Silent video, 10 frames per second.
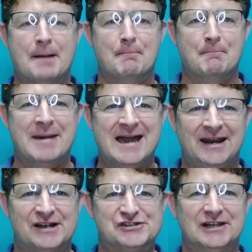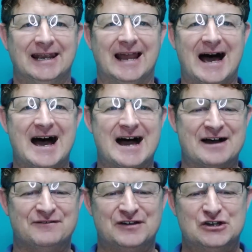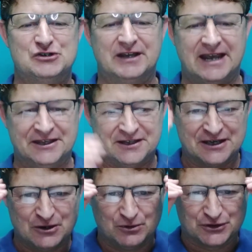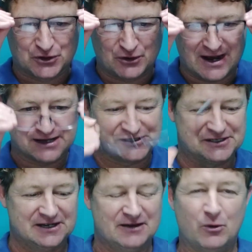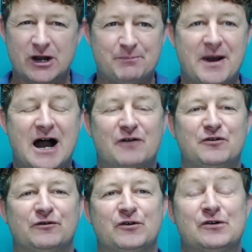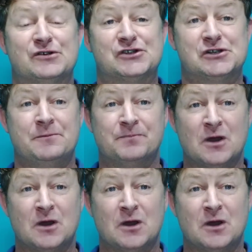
made us alive together with Christ. What a powerful verse.